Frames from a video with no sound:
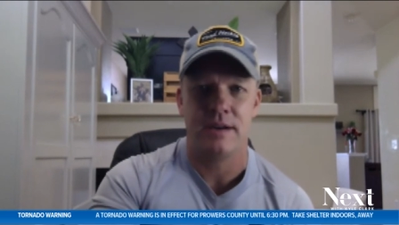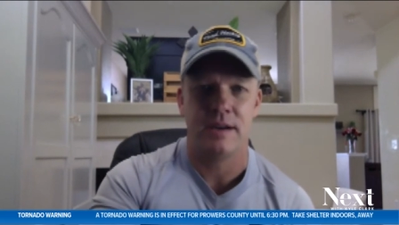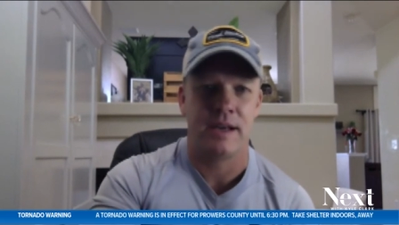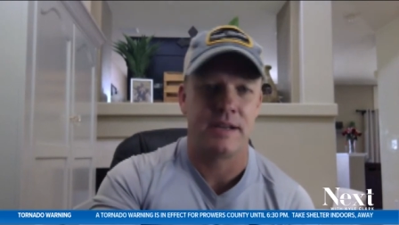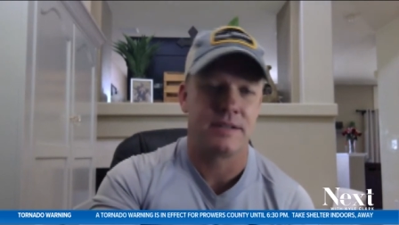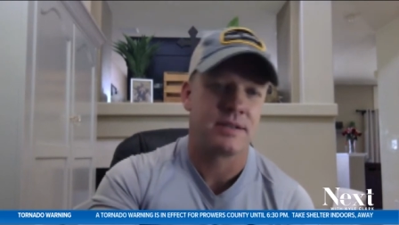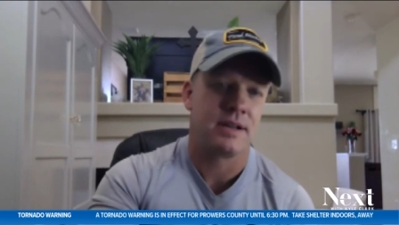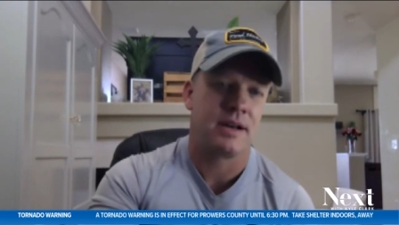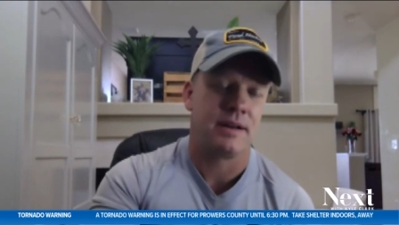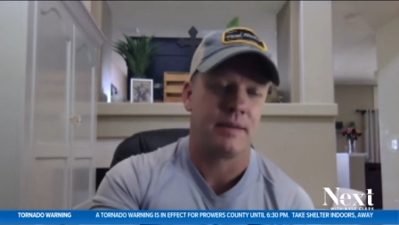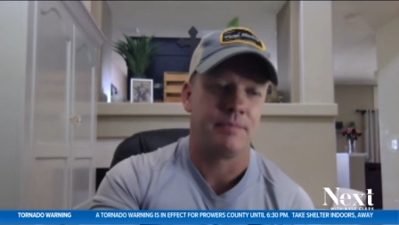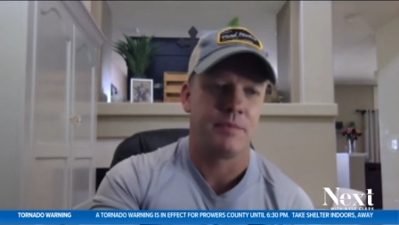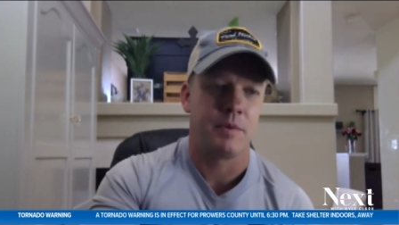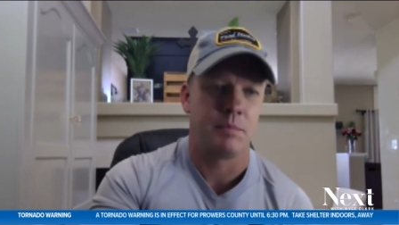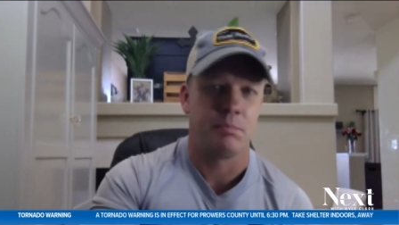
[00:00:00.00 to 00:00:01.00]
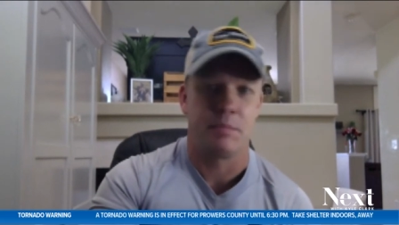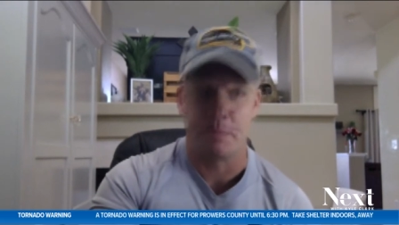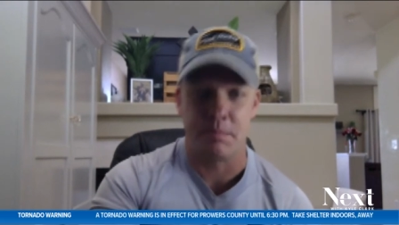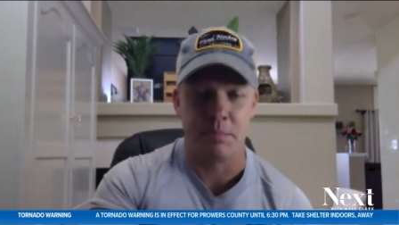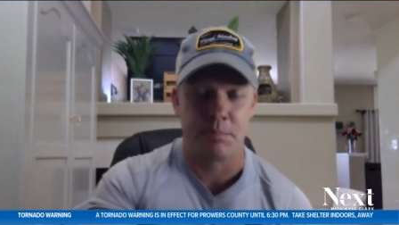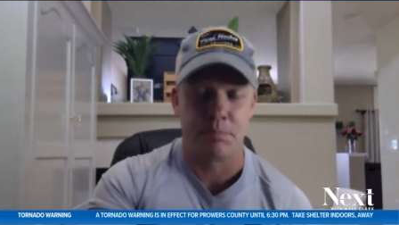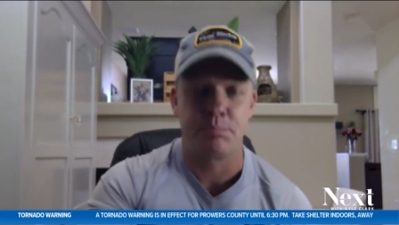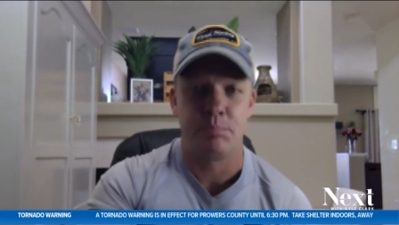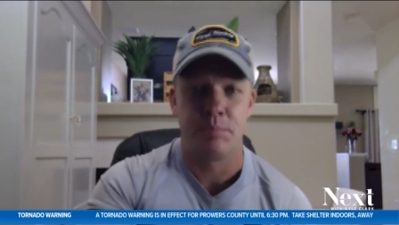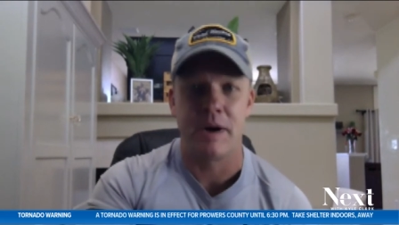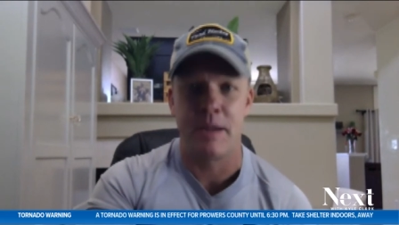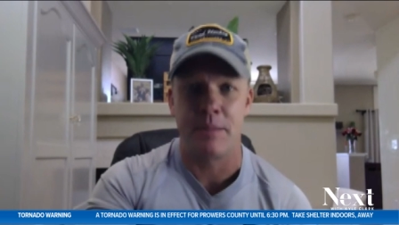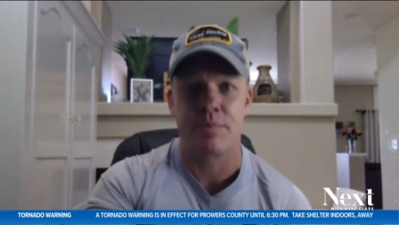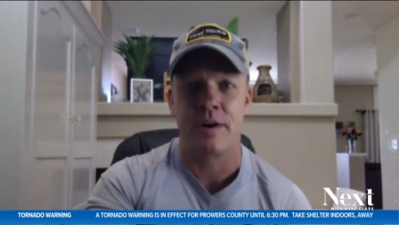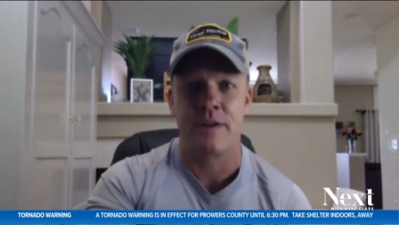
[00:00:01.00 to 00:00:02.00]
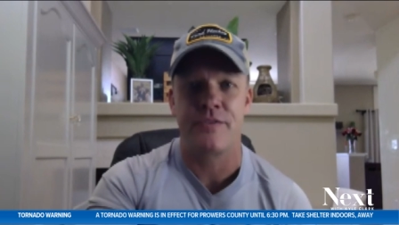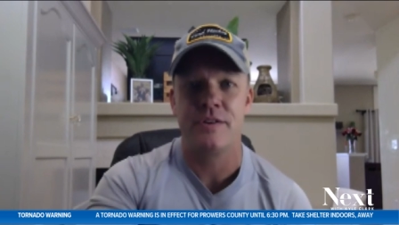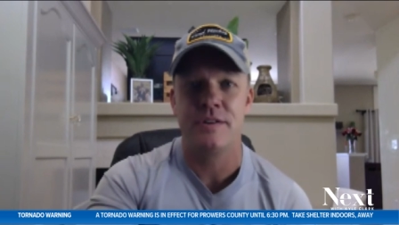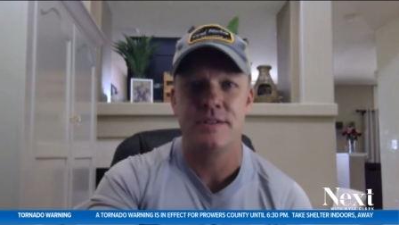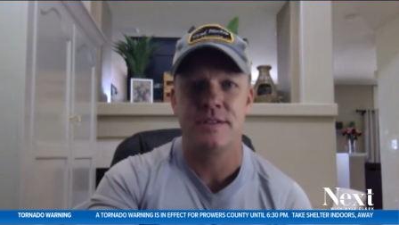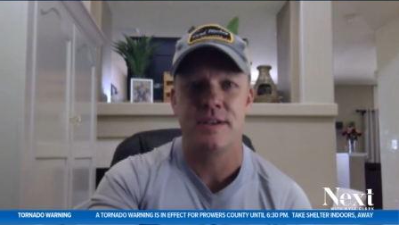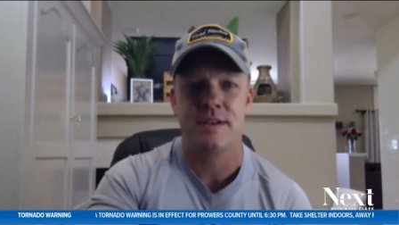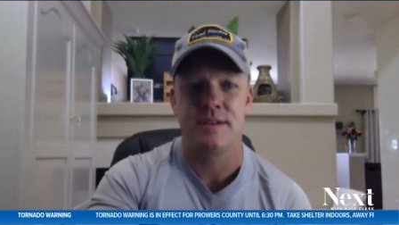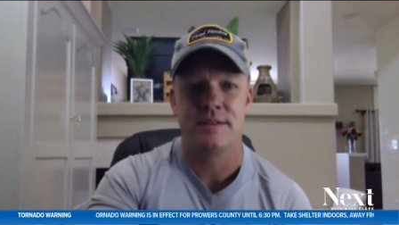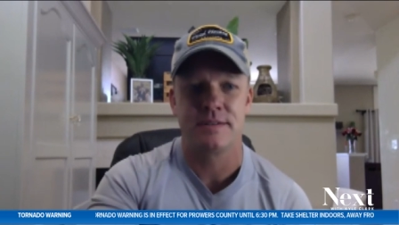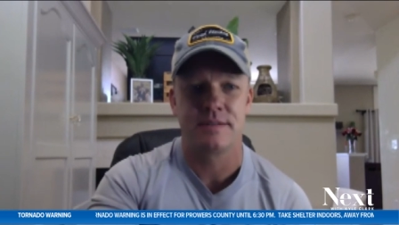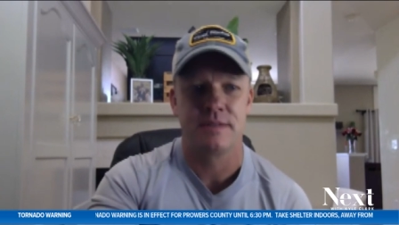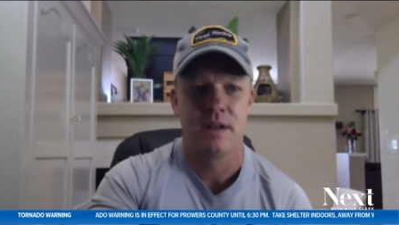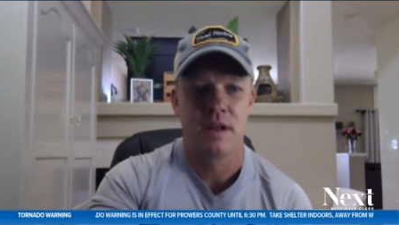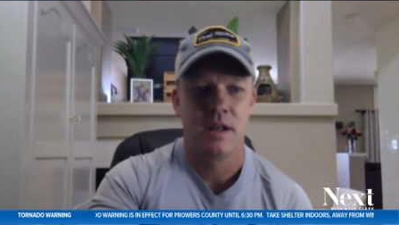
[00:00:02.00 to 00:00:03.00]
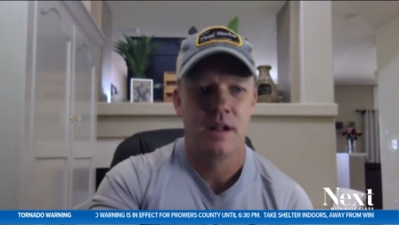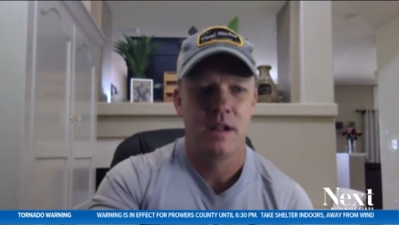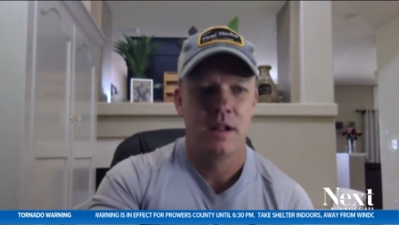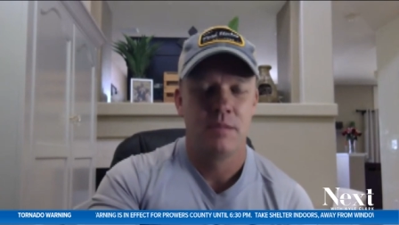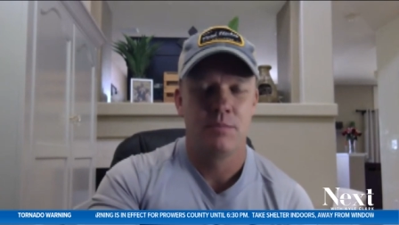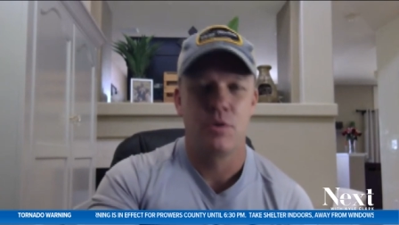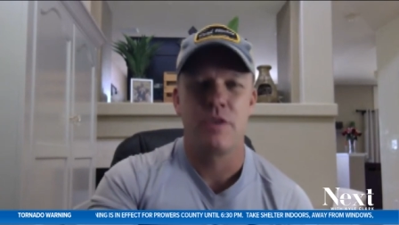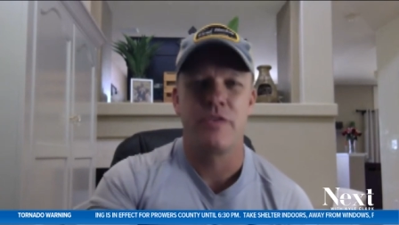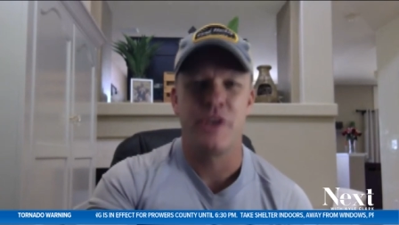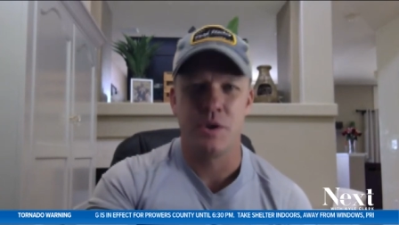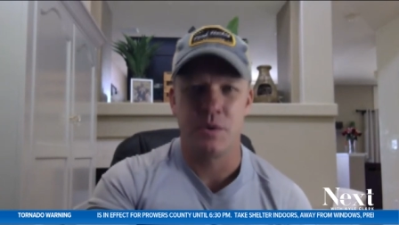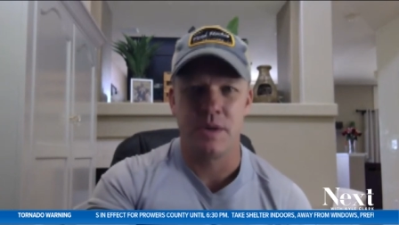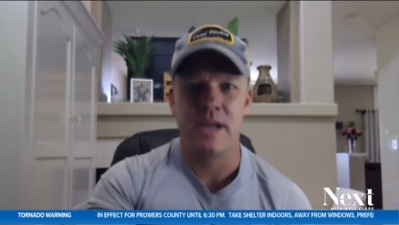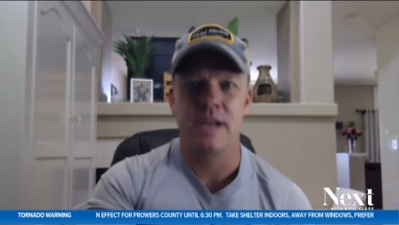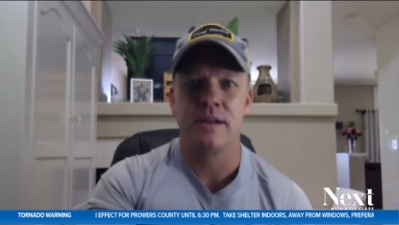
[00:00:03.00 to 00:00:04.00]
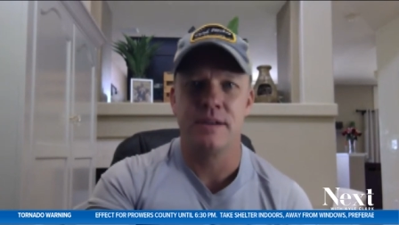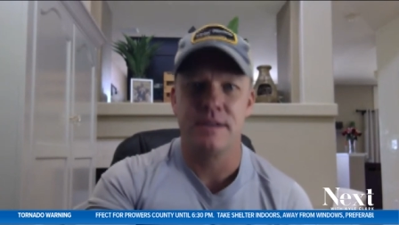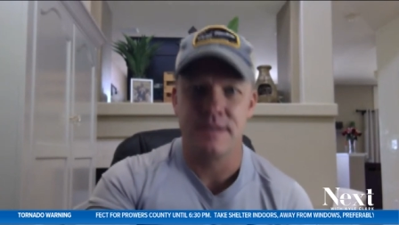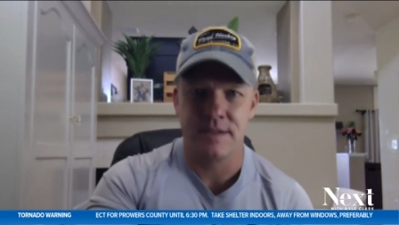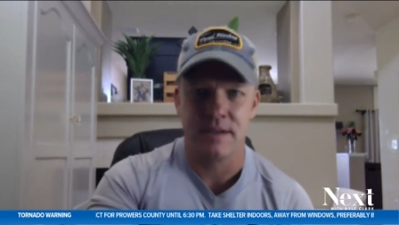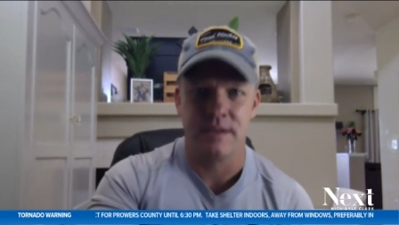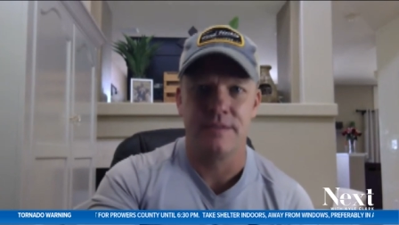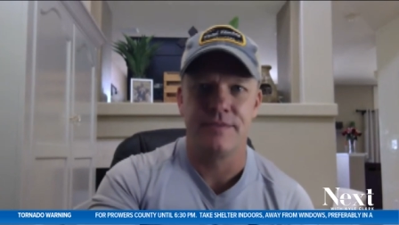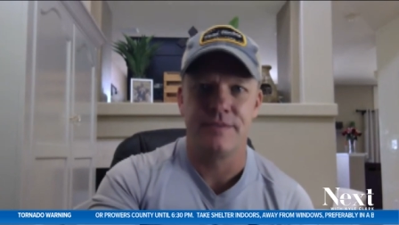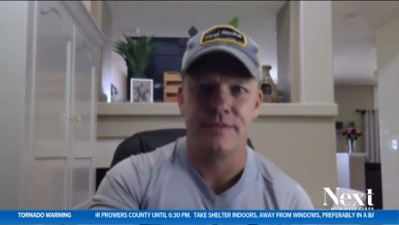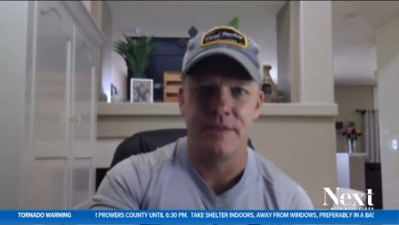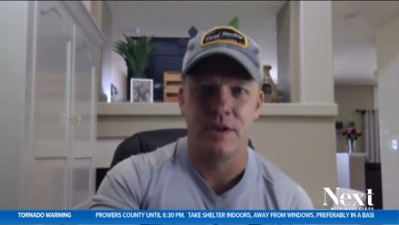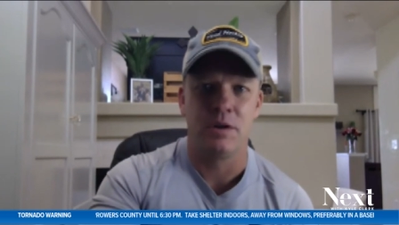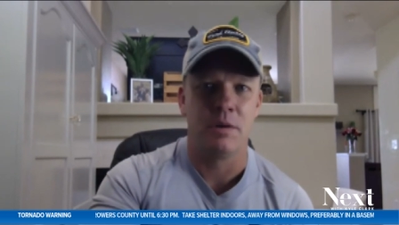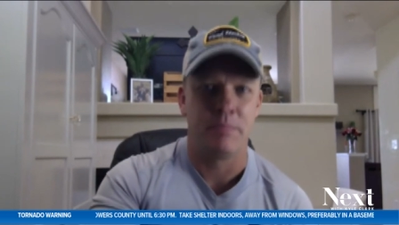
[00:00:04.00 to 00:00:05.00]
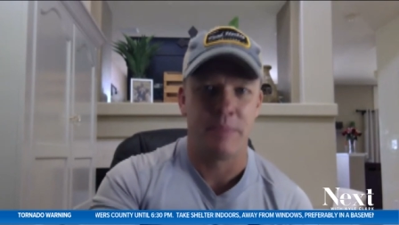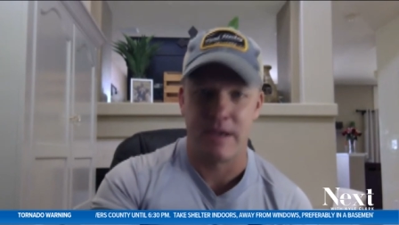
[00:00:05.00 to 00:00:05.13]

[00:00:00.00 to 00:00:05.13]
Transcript: I just, m- my preference is more of a uniqueness of, you know, a big,